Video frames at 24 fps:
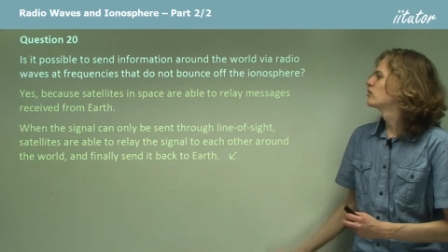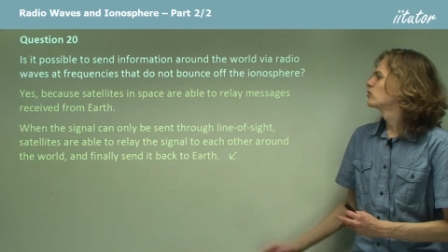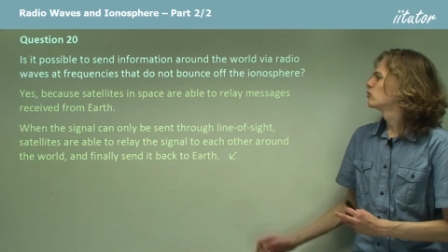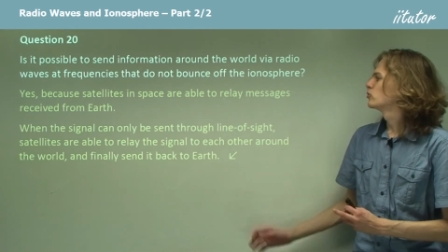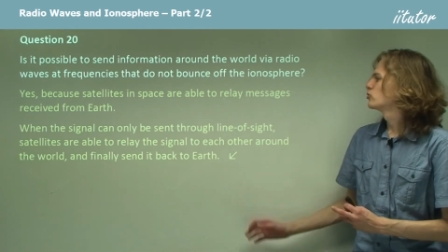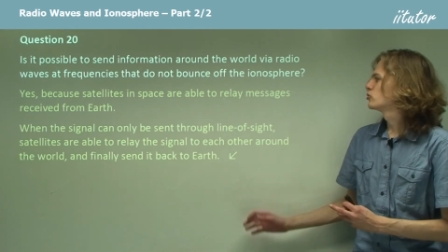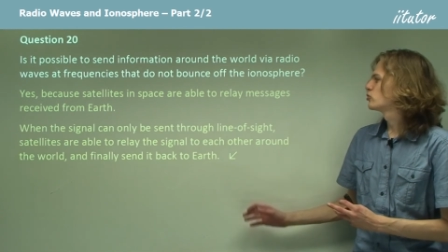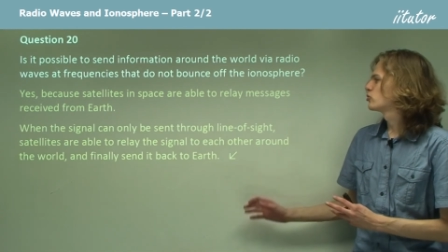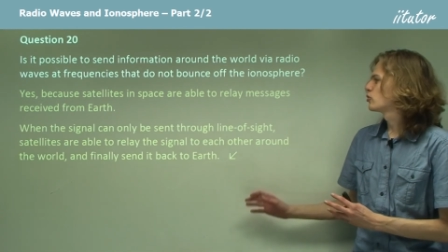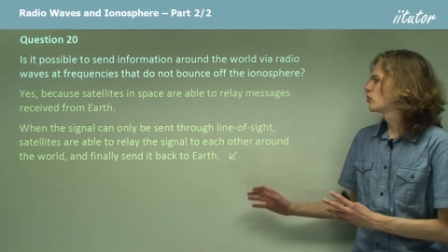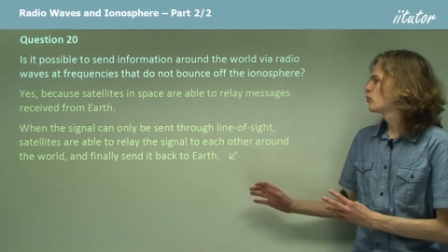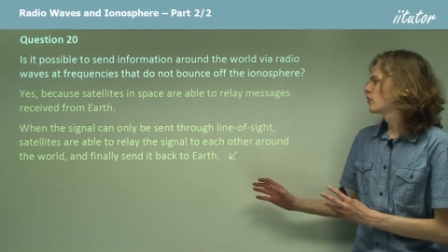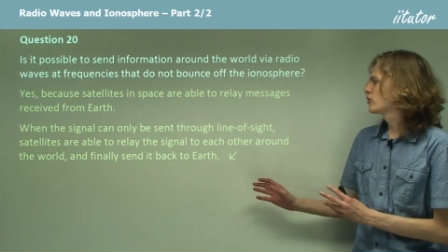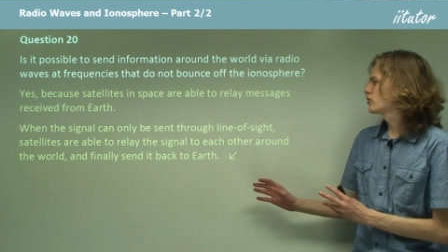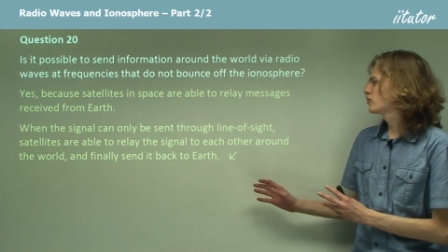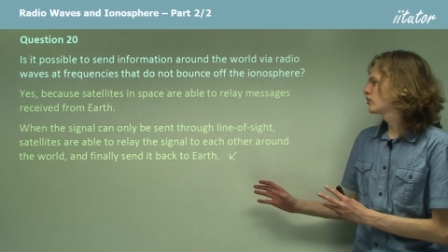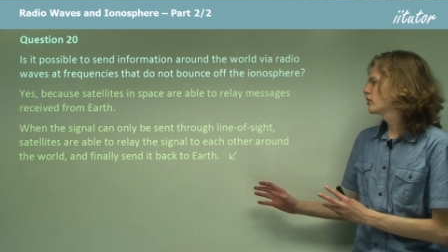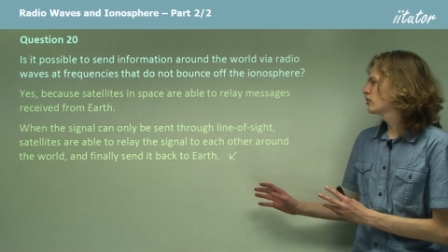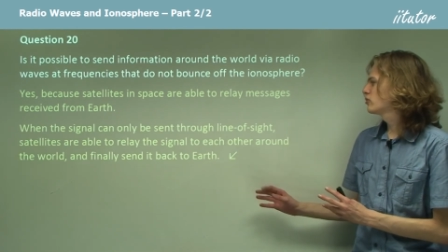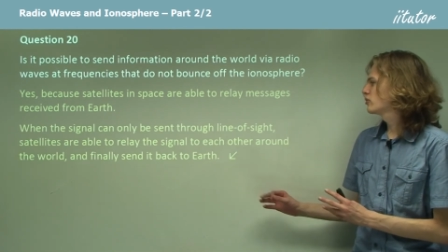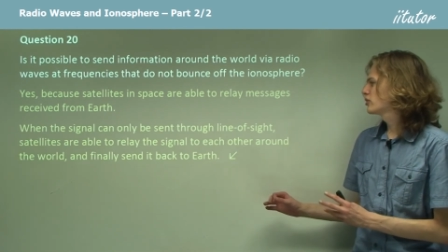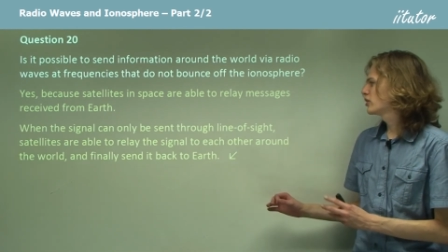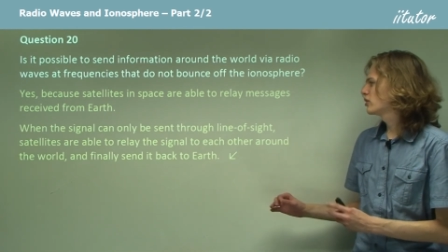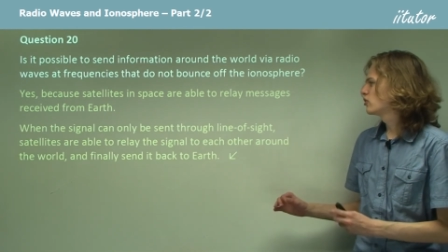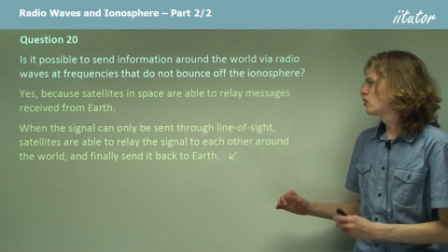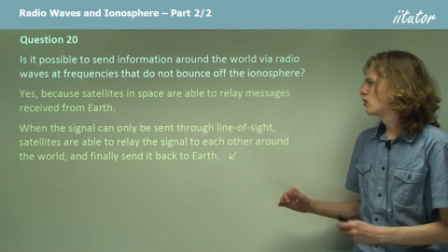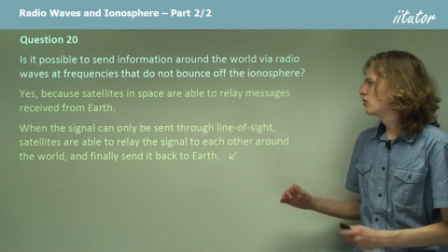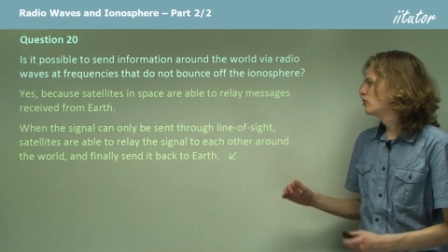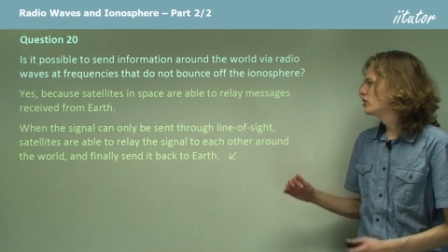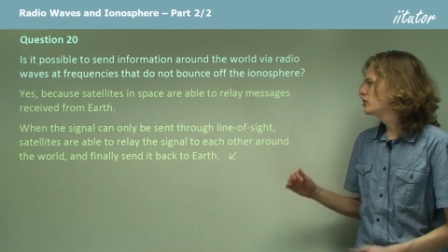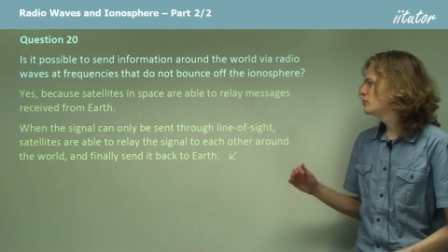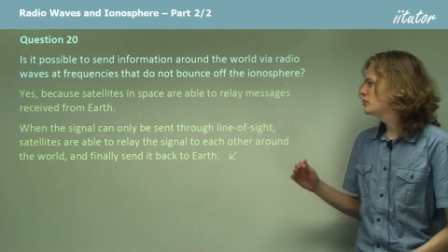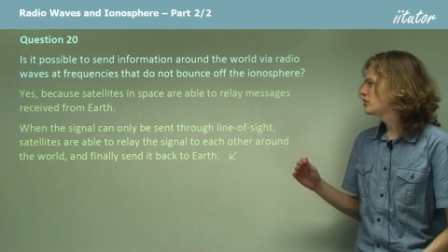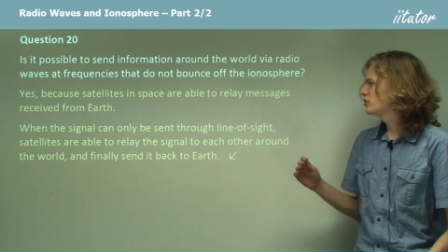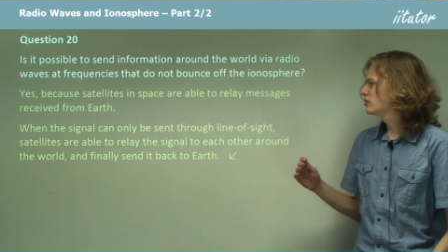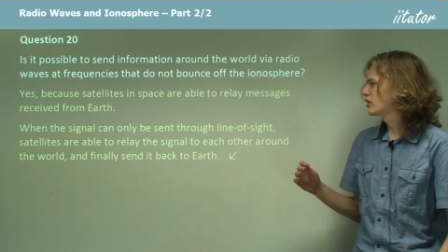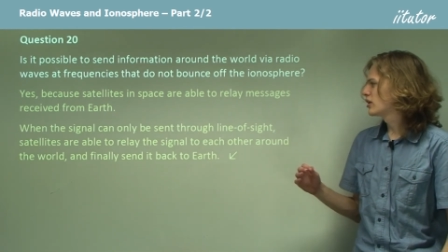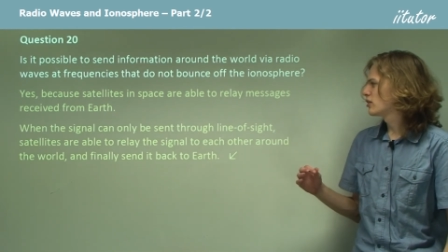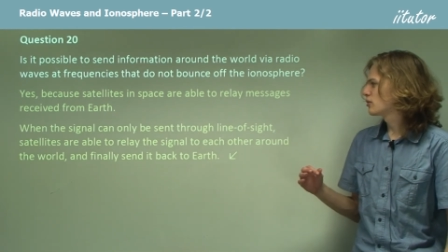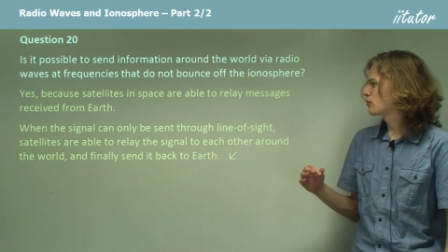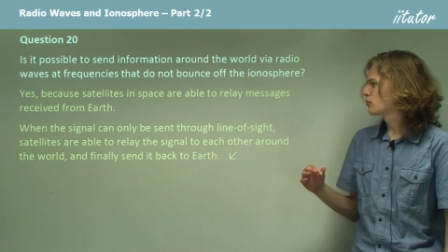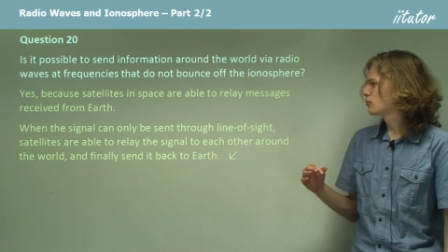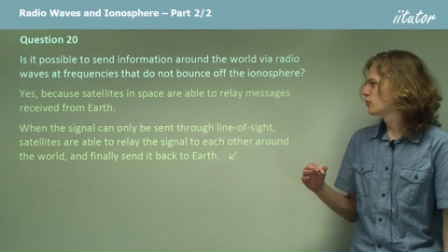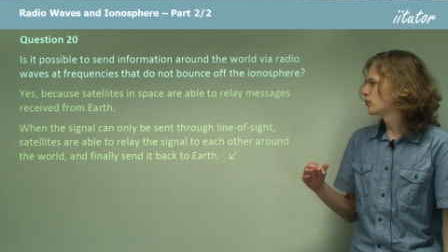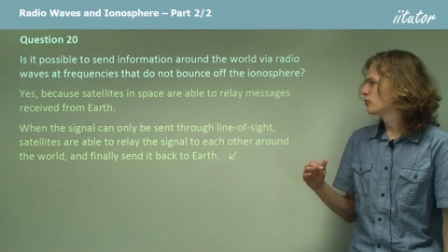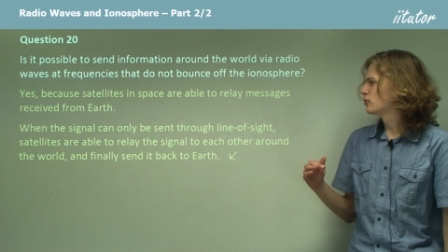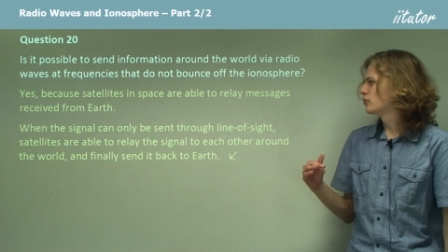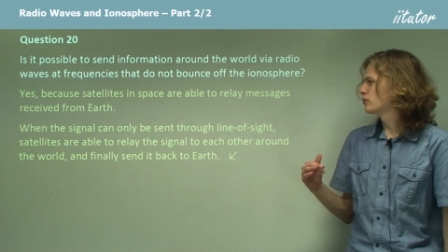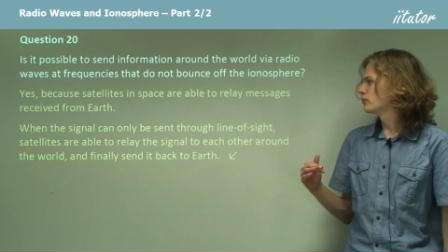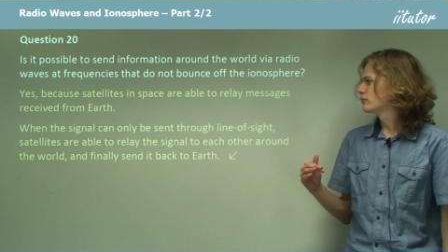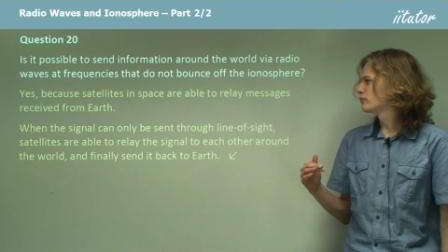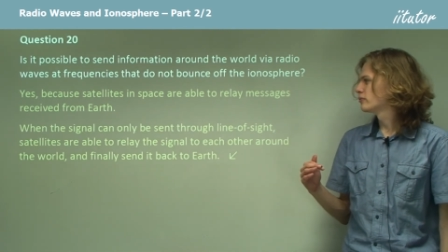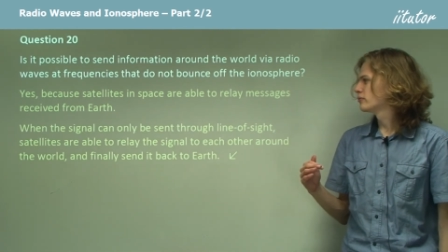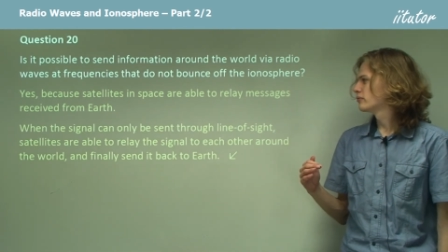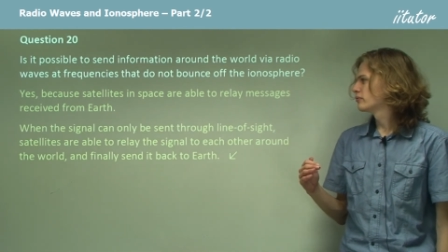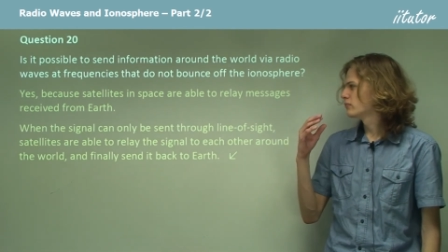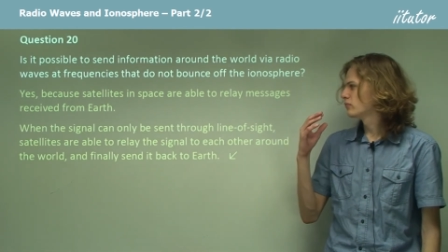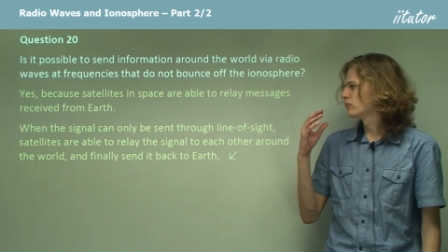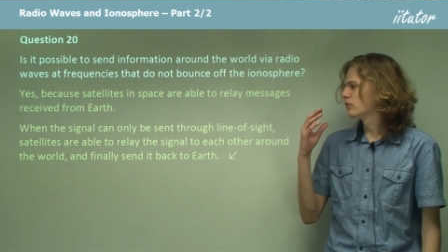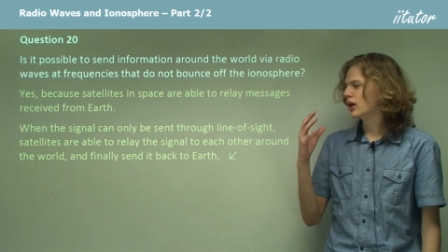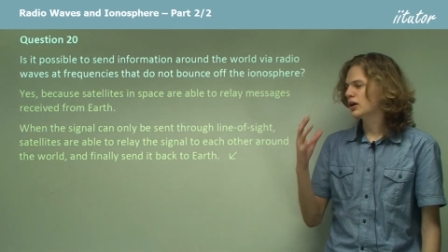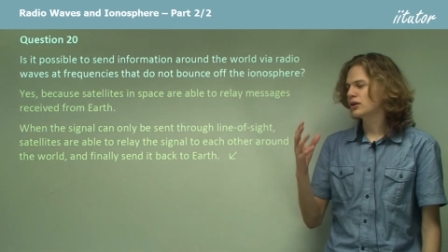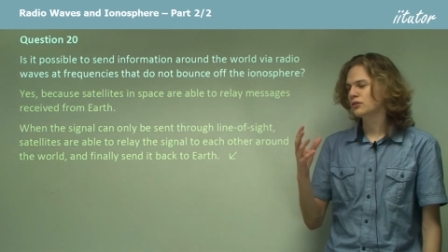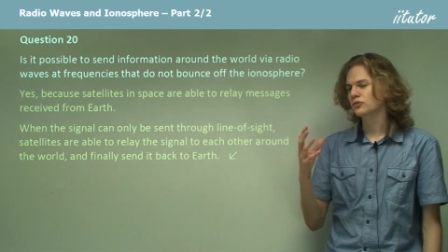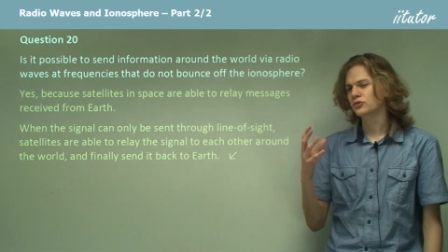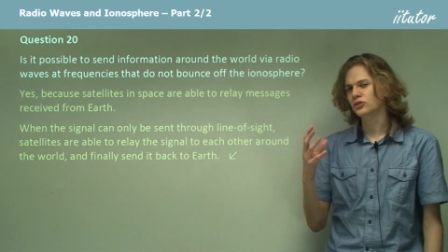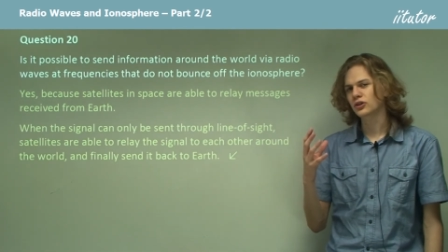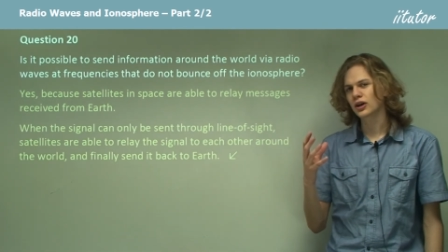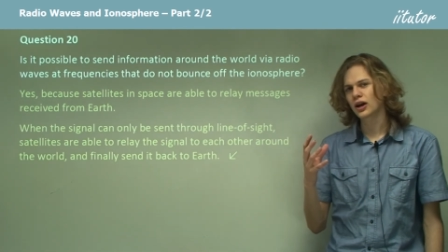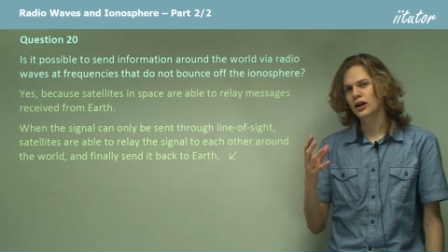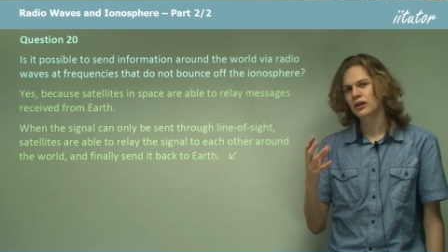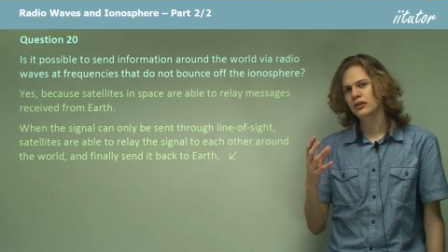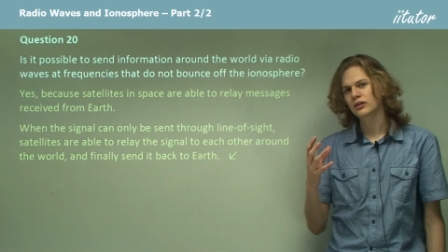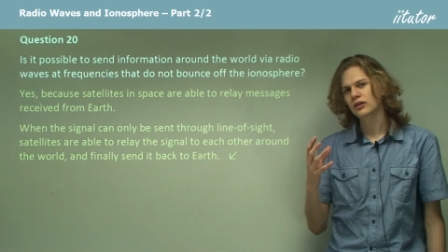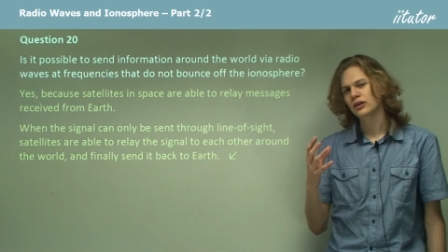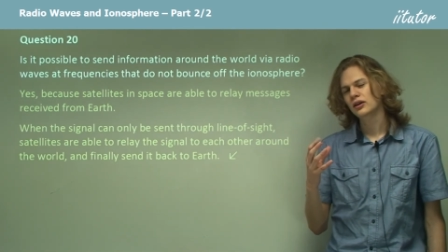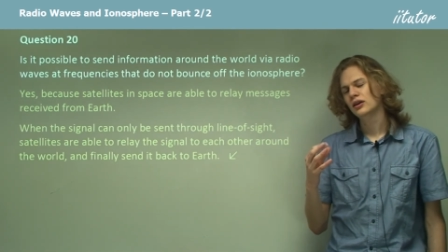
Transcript: So when the signal can only be sent through line of sight,